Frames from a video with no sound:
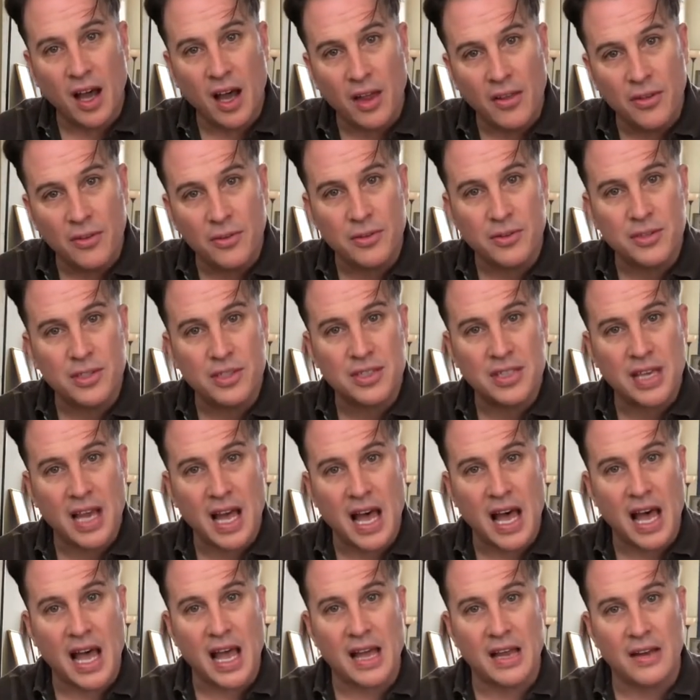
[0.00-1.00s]
other
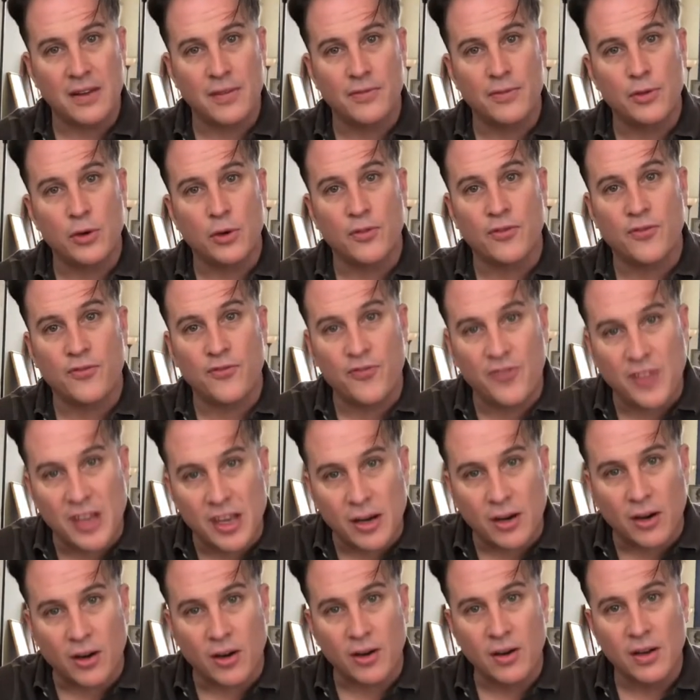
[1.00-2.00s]
side of your
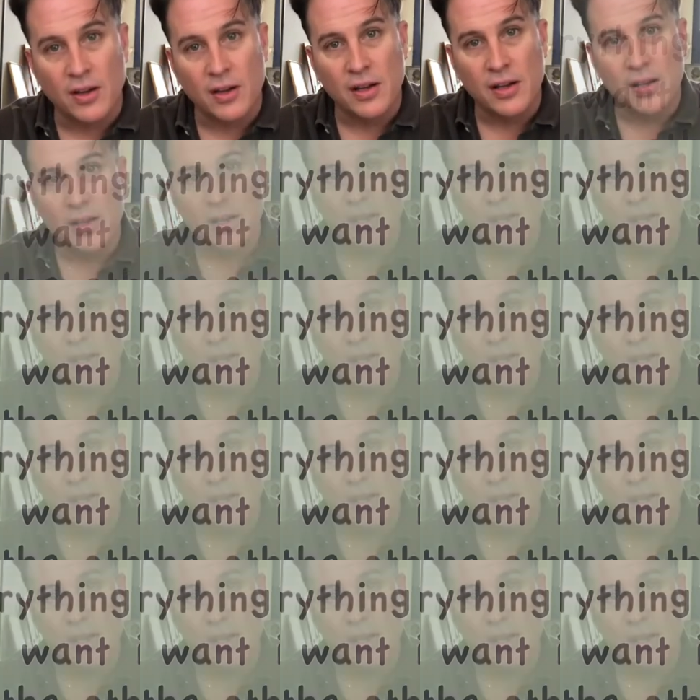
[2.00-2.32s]
fear